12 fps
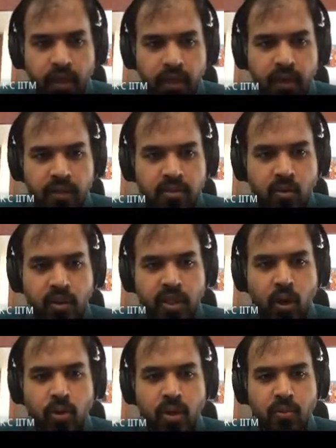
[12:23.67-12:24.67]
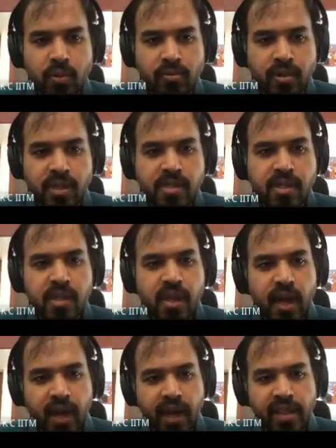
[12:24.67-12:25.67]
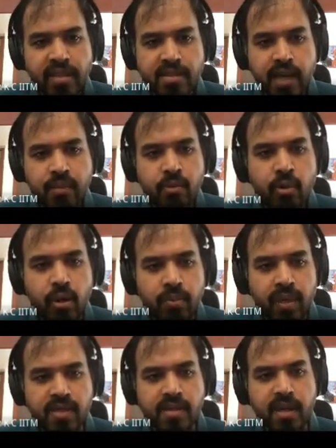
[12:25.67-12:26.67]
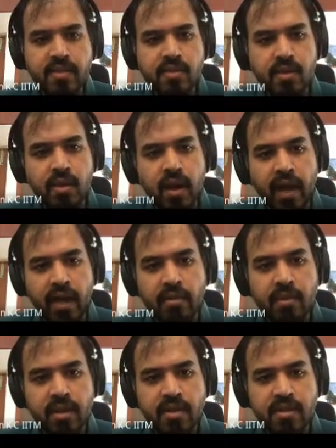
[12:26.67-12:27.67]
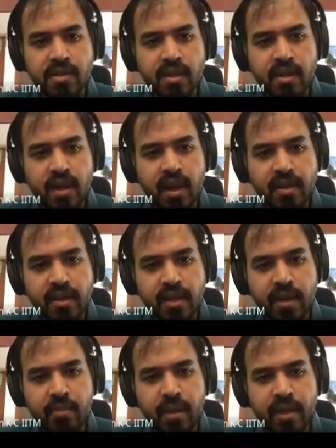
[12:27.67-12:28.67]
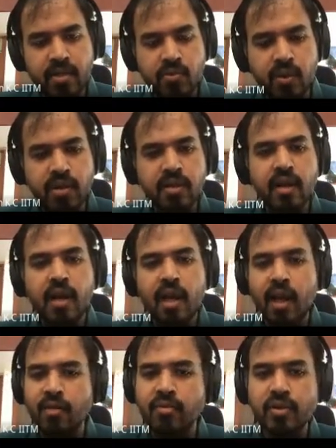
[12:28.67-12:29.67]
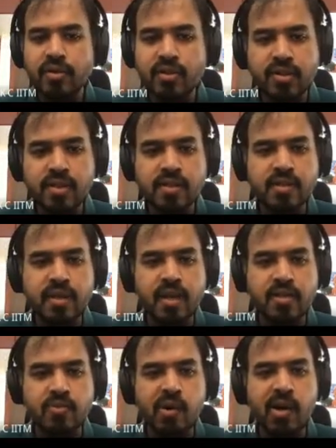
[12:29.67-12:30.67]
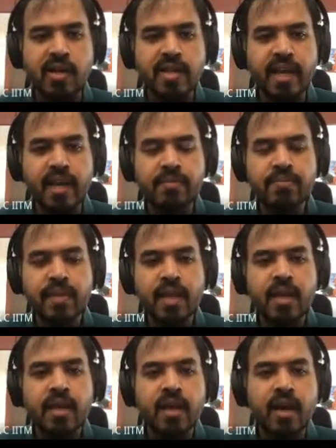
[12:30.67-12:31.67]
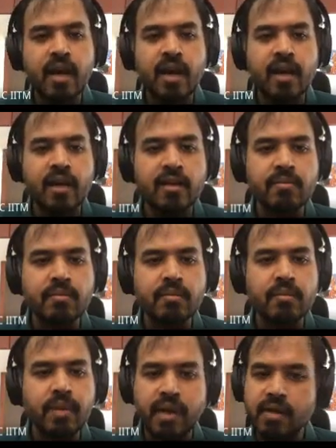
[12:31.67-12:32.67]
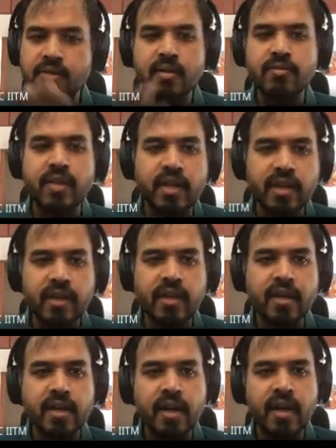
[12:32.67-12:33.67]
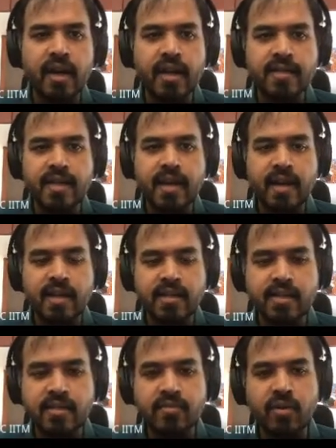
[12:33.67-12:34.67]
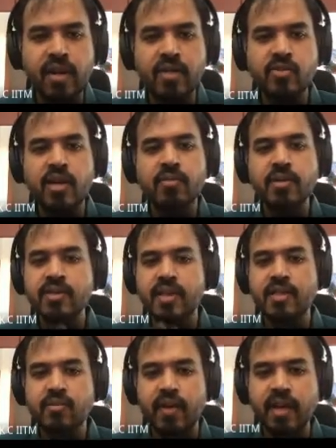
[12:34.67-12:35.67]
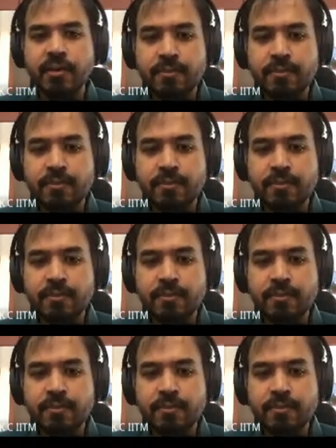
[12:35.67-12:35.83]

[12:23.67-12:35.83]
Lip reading: Let's look at the outer one first. Again, the same rule applies, right? So Ackermann is here, and then m minus 1. Of course, this is smaller than m because of the less than relationship for natural numbers. That's fine.